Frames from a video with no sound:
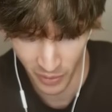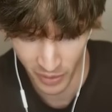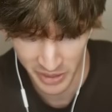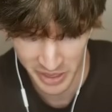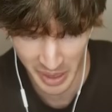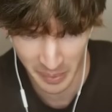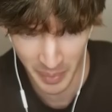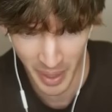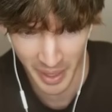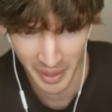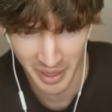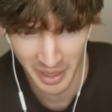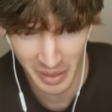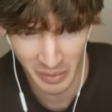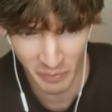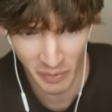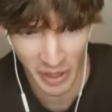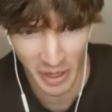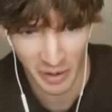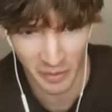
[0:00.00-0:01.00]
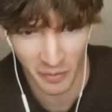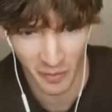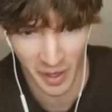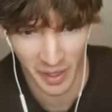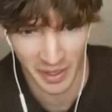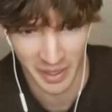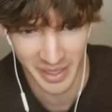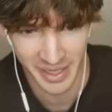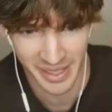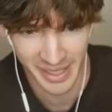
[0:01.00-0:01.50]
or else I'm not gonna
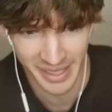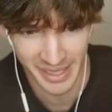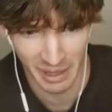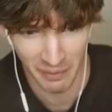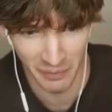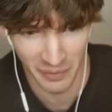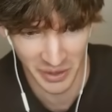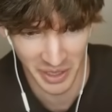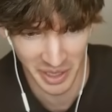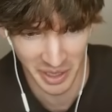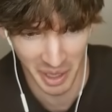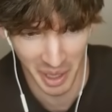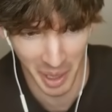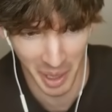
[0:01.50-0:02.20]
verify that this is 17